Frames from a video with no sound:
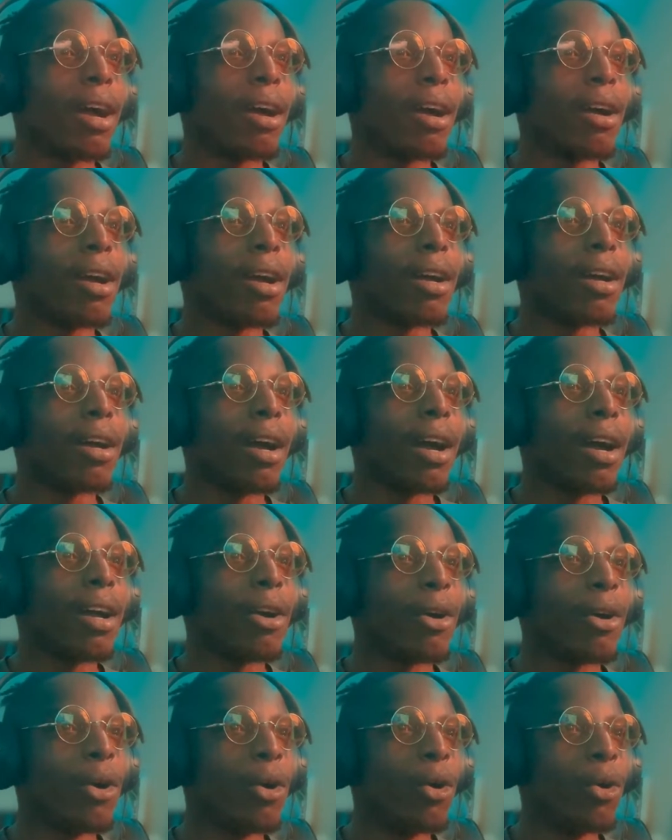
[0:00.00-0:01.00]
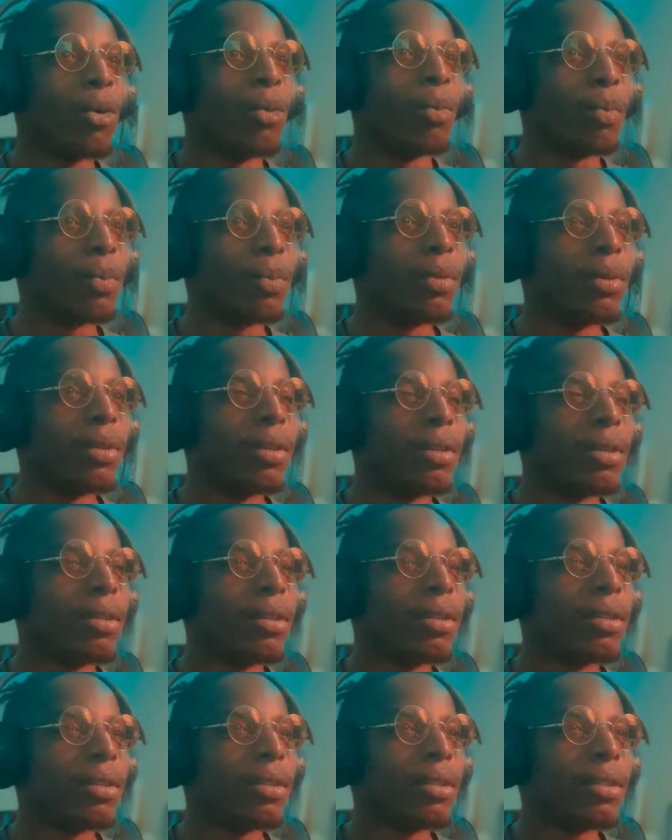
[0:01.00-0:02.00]
I I hope
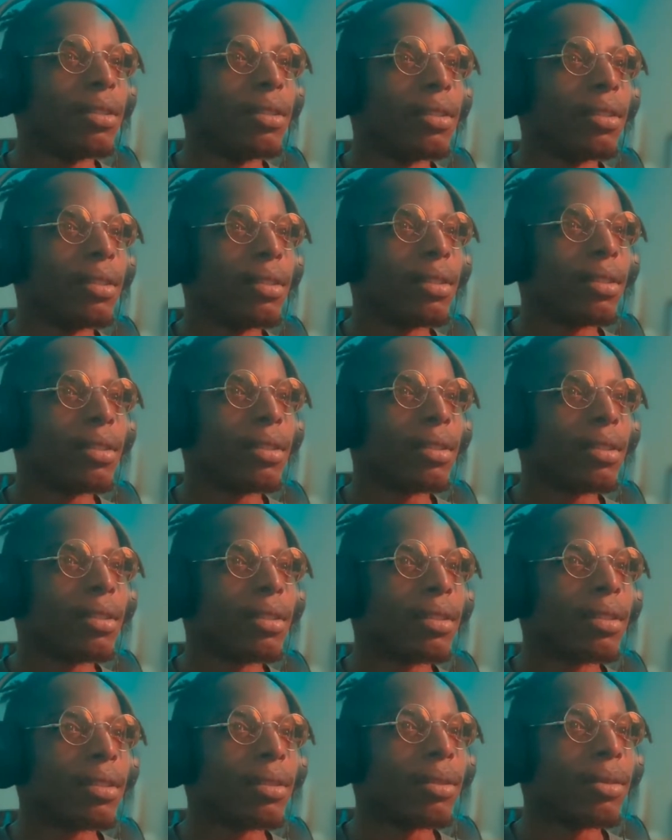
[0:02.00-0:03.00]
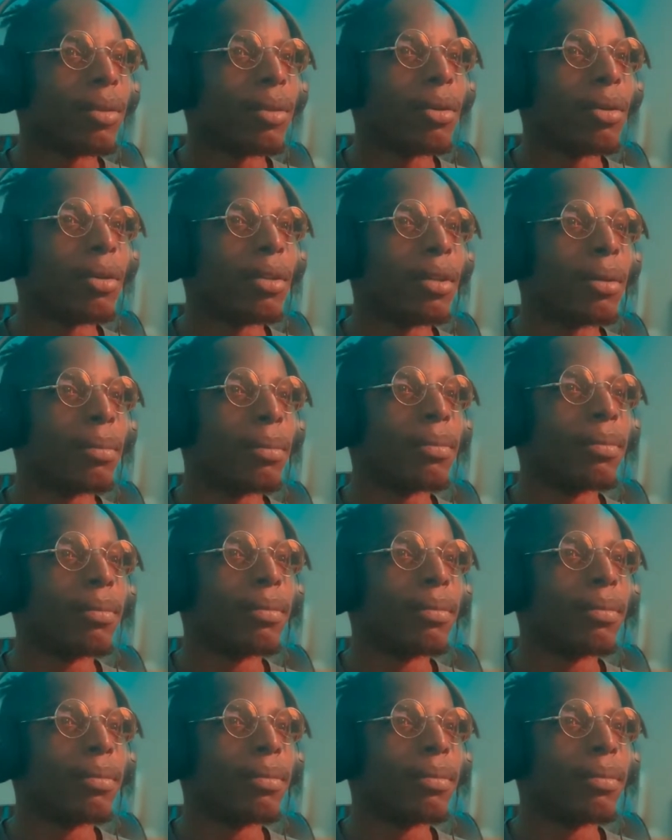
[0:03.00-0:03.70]
challenge accepted. Wait, hold